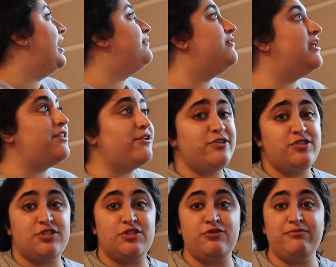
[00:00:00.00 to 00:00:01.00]
I feel like
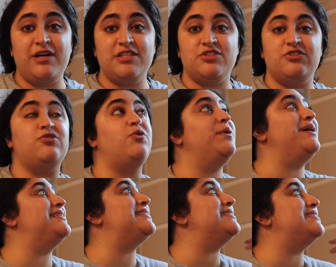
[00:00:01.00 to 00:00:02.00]
there's too much
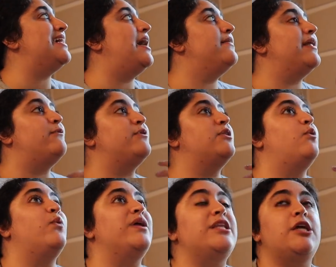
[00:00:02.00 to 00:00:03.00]
noise and sound, like with the
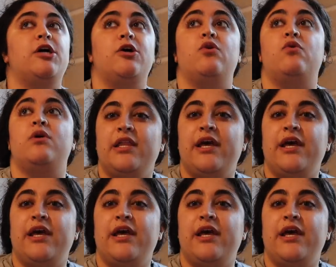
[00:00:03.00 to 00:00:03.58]
window.